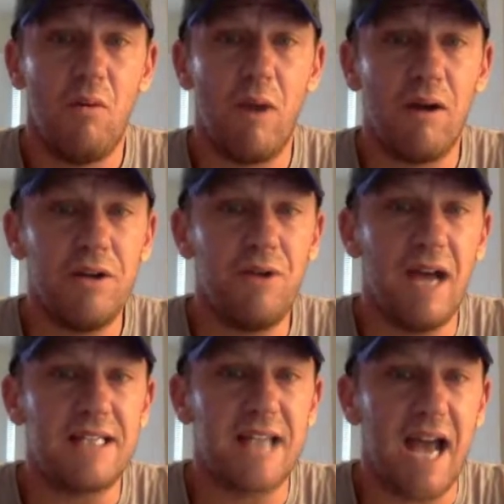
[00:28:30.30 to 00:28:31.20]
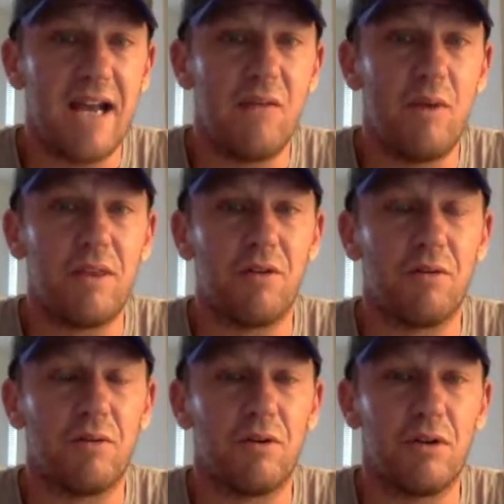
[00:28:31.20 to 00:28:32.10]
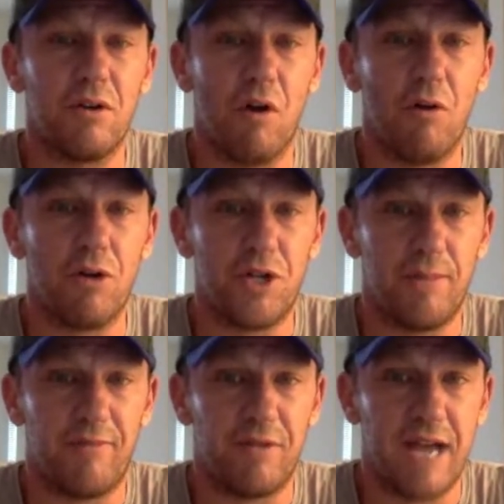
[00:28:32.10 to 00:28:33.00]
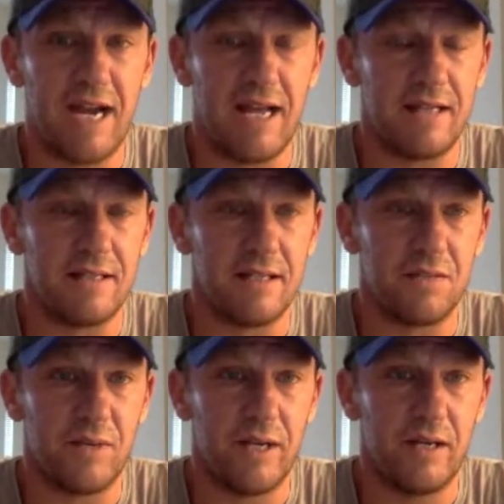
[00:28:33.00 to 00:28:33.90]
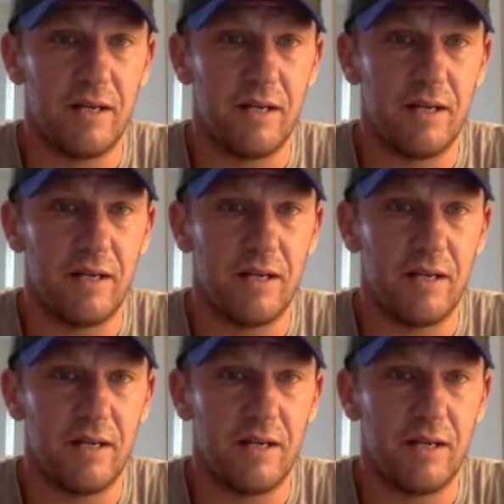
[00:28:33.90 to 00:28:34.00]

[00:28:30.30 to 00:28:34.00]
Where are you guys siding with your ownership for tight ends this